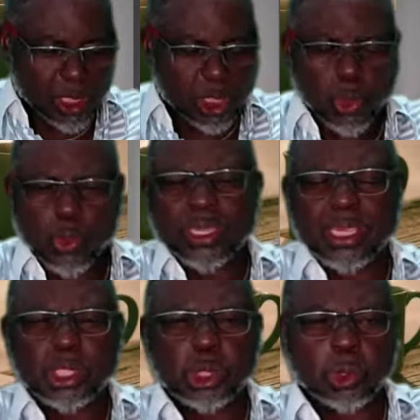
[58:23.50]
and
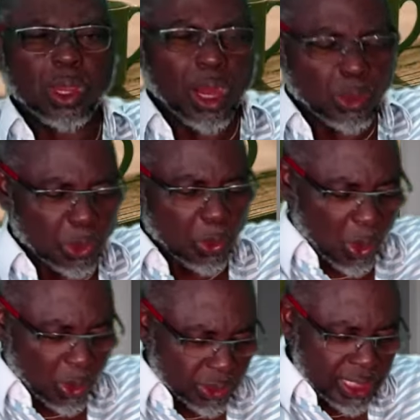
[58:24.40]
showcase you around the
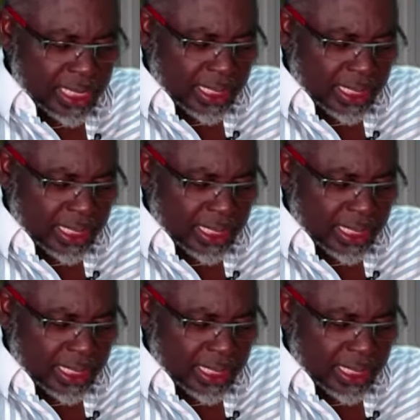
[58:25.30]
world.